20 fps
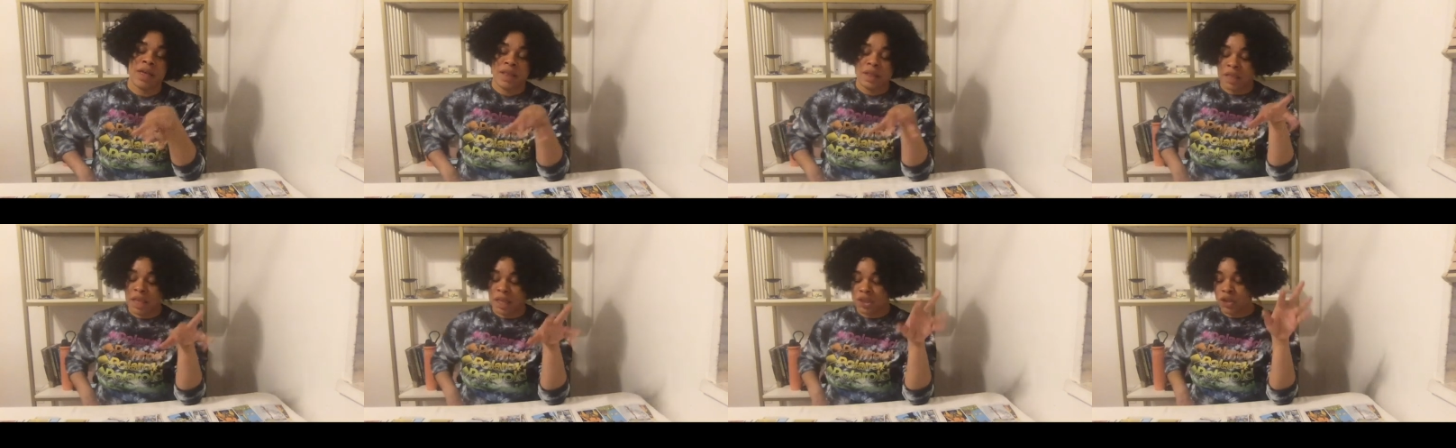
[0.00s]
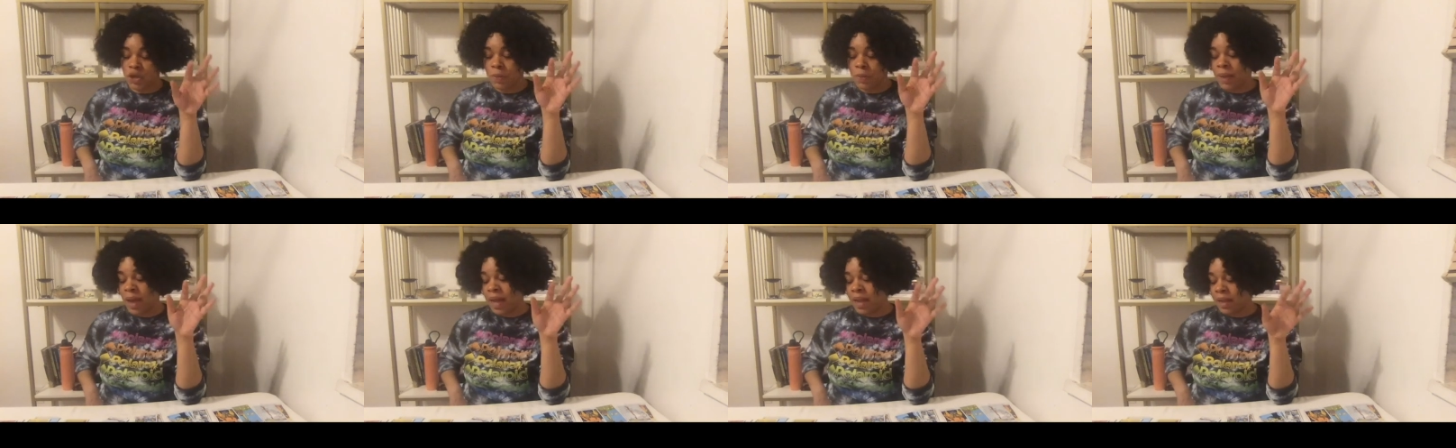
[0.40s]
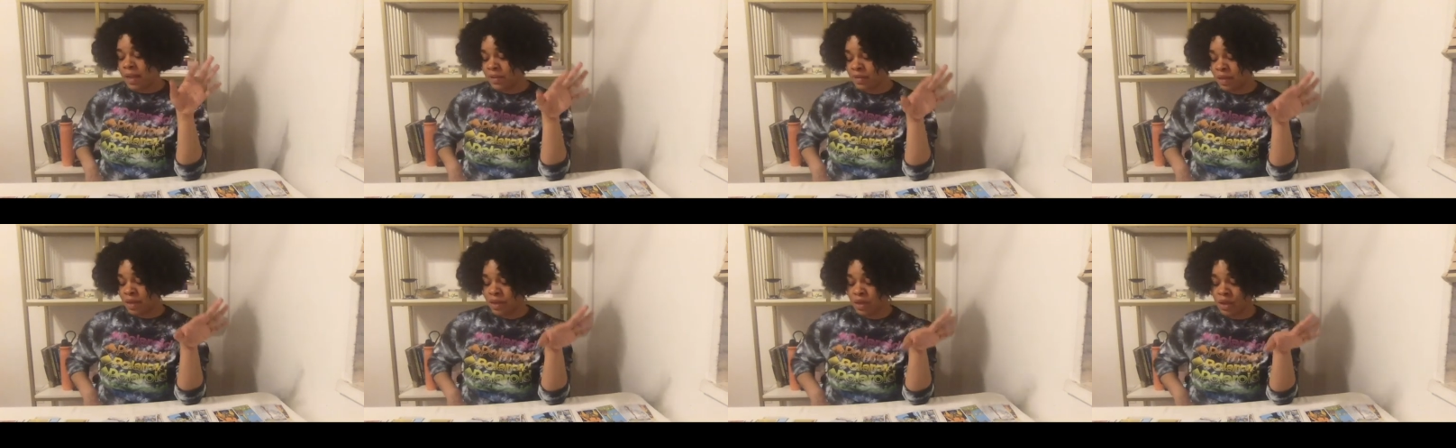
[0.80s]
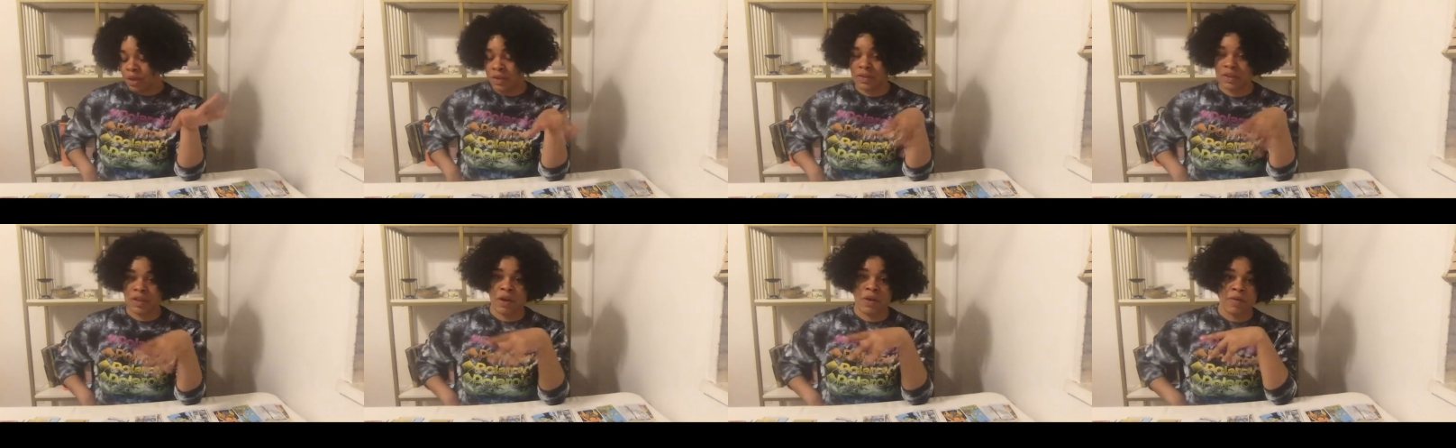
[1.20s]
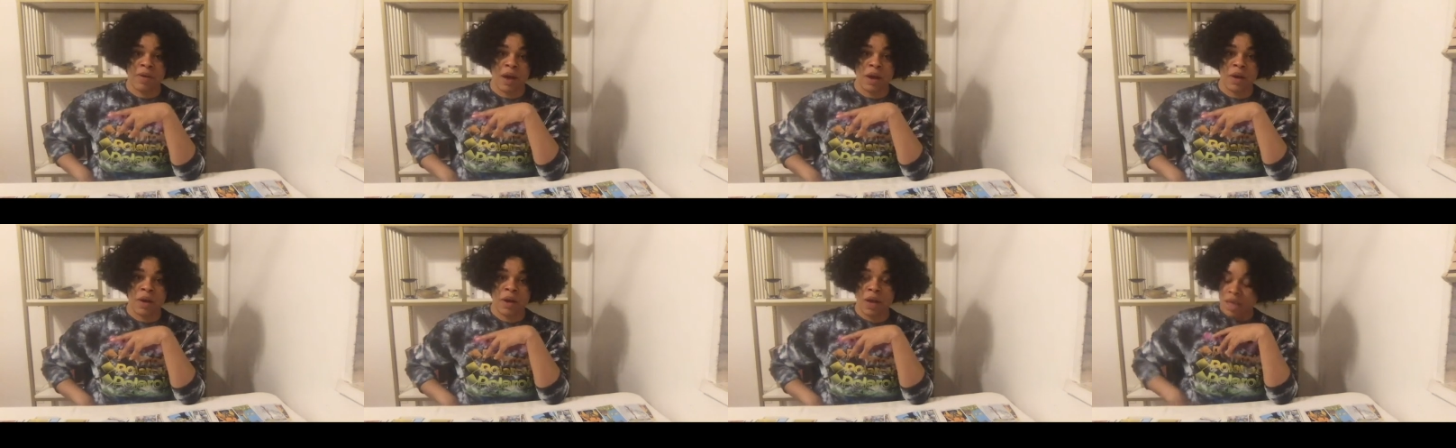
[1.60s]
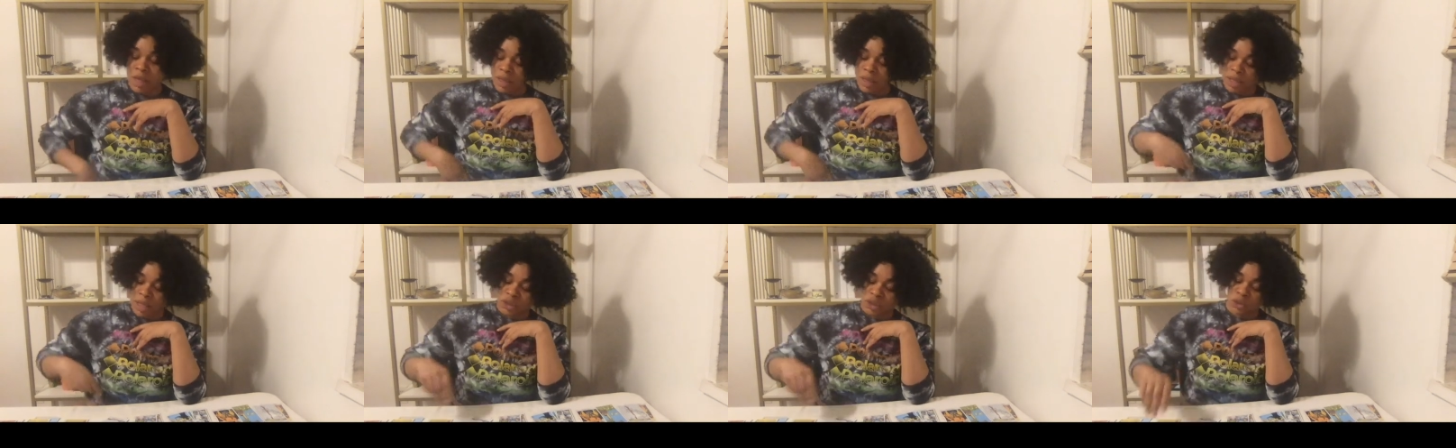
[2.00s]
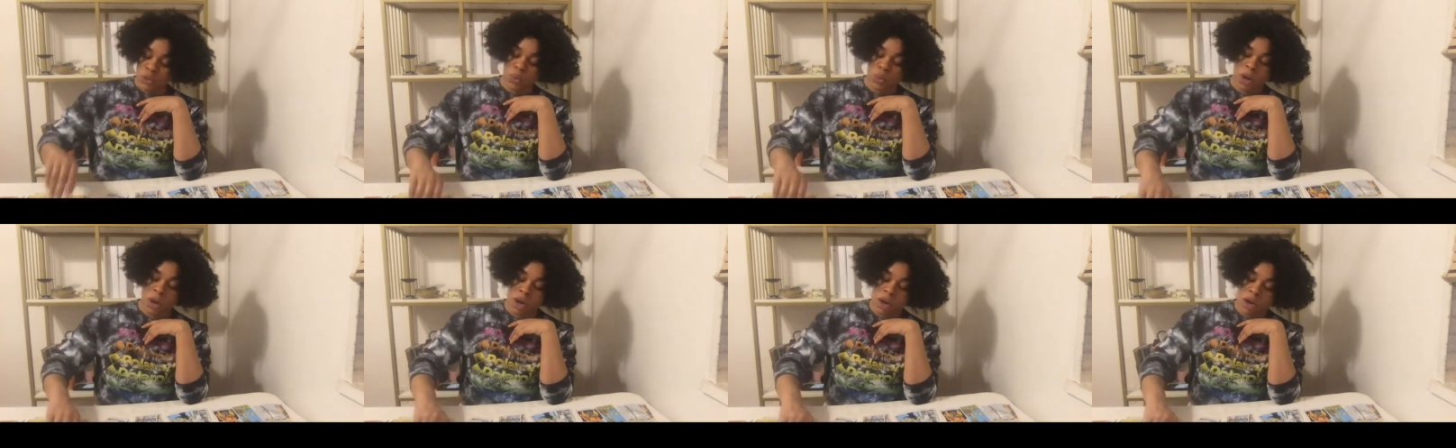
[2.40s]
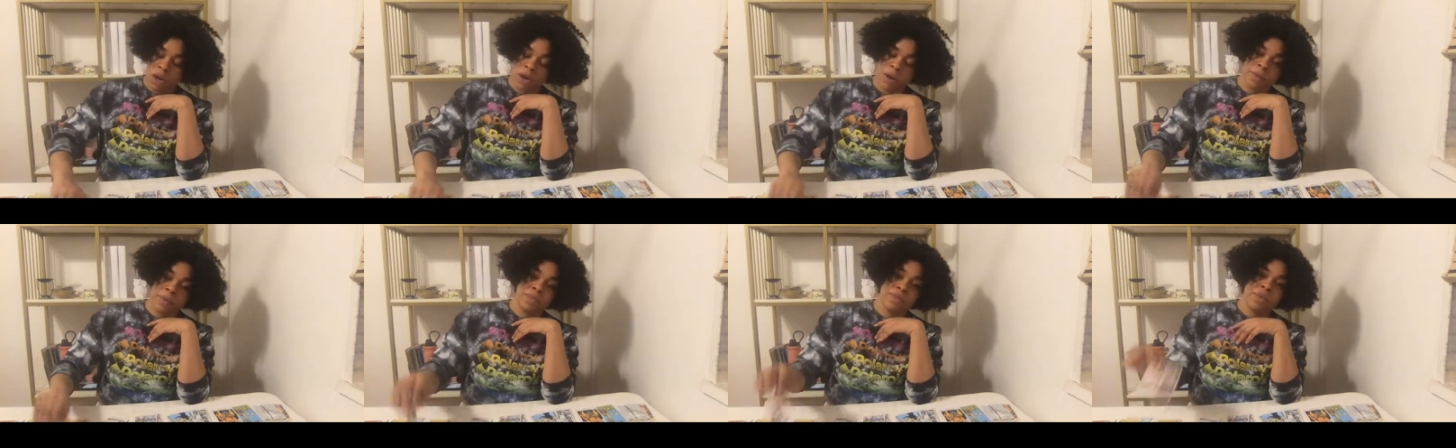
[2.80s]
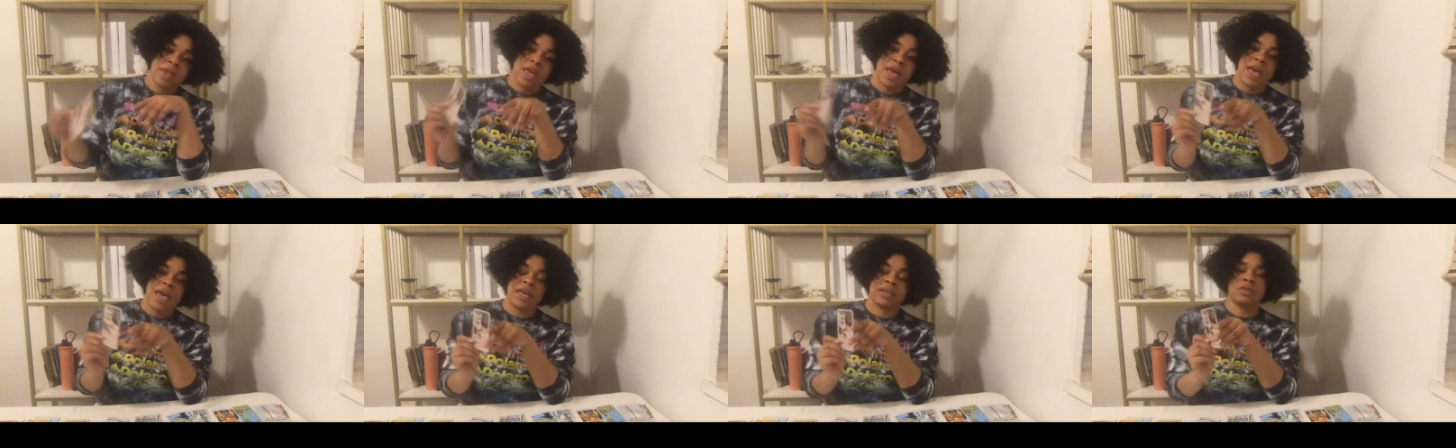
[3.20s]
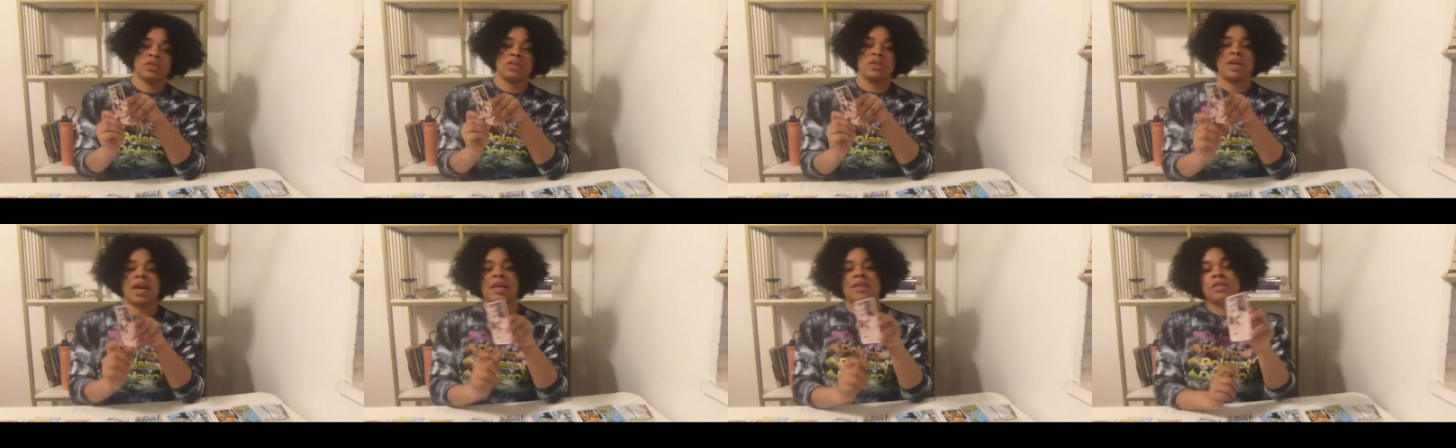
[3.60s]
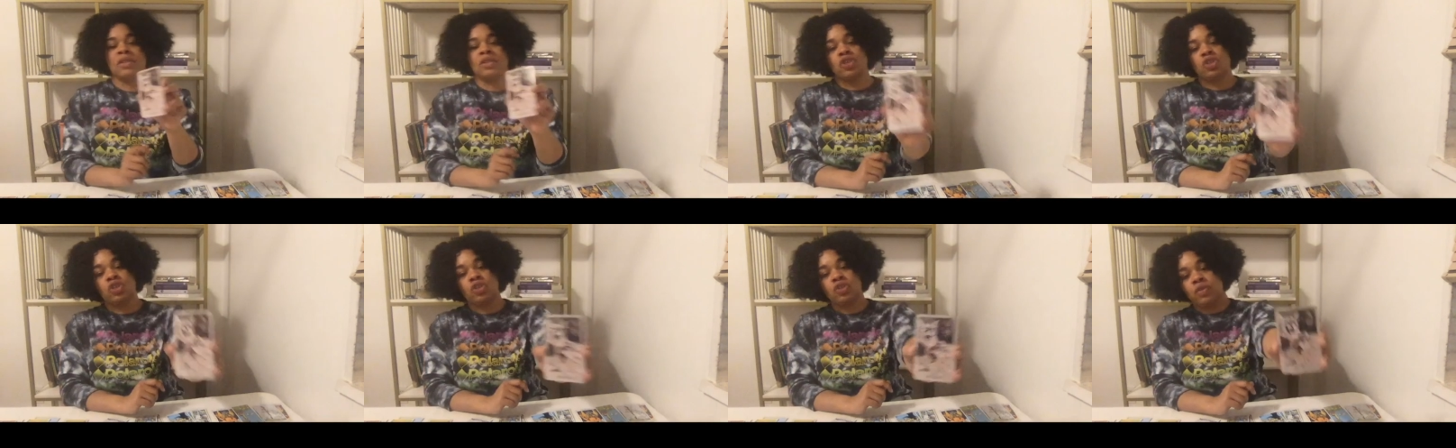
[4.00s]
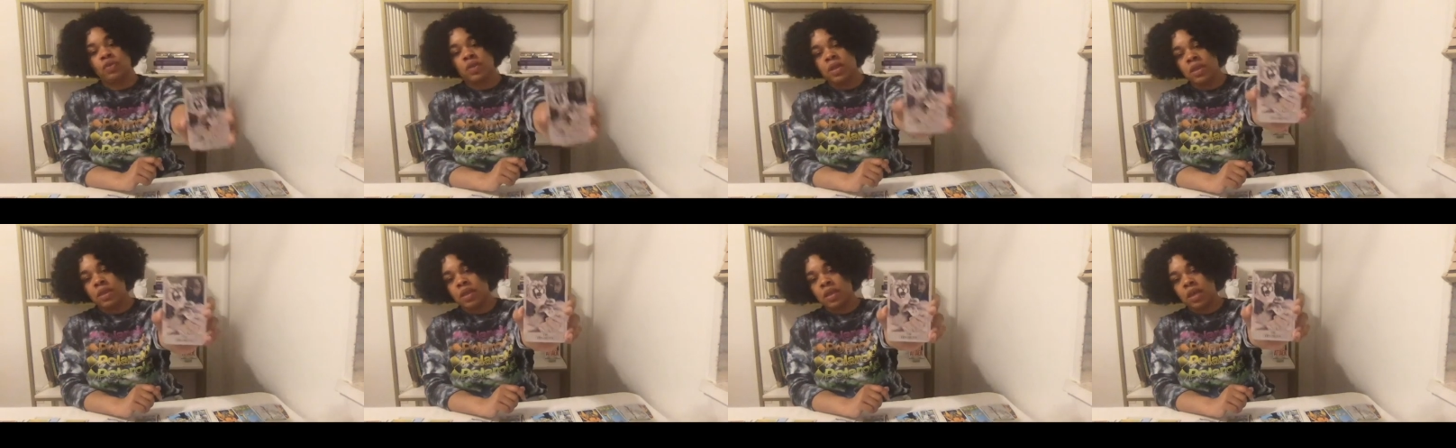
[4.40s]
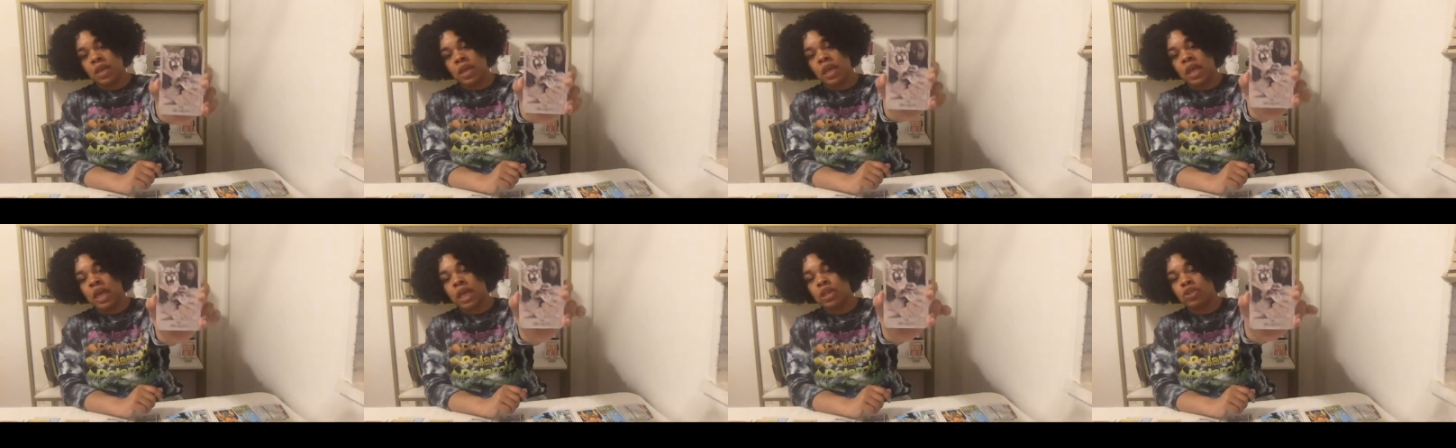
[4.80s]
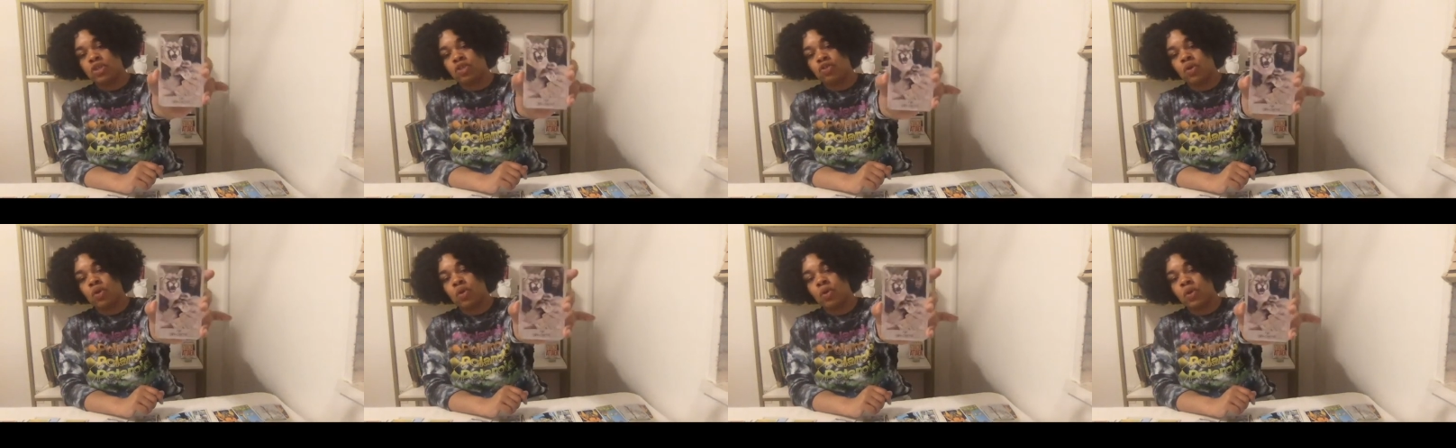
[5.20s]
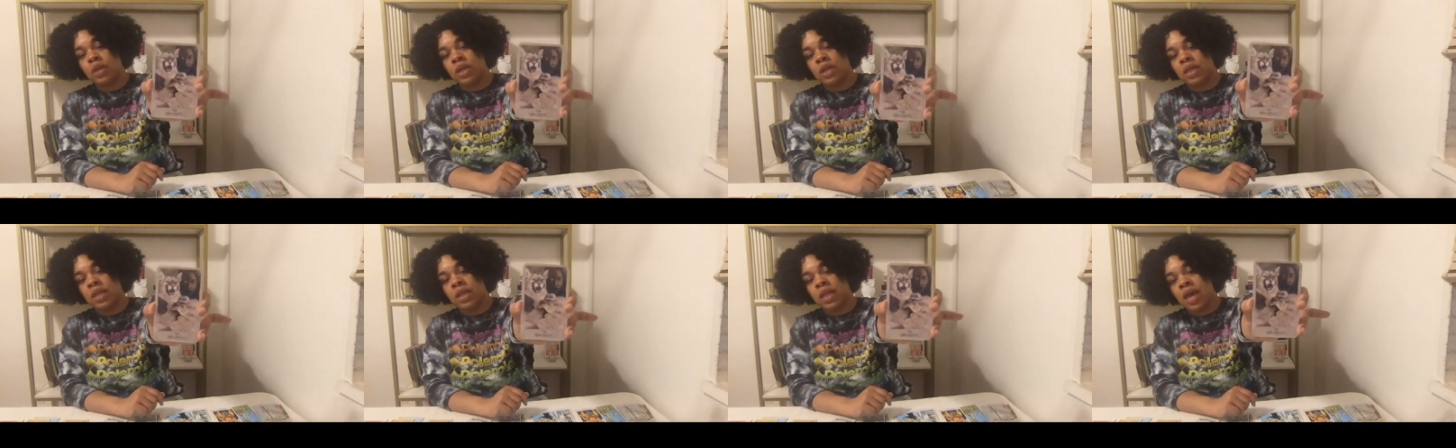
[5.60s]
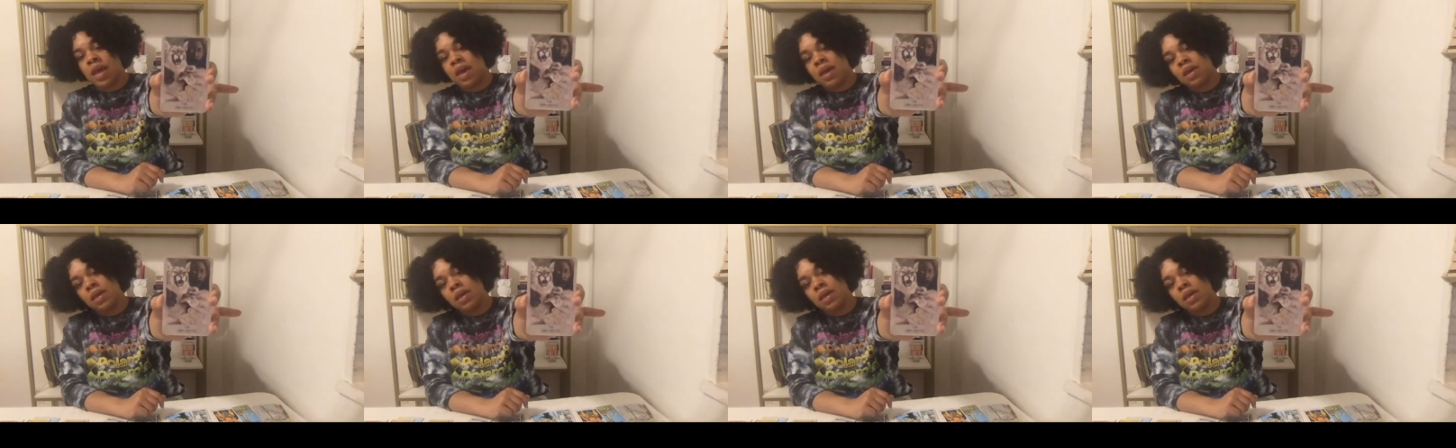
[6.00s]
that you're balancing yourself out, that you are exercising strength and controlling that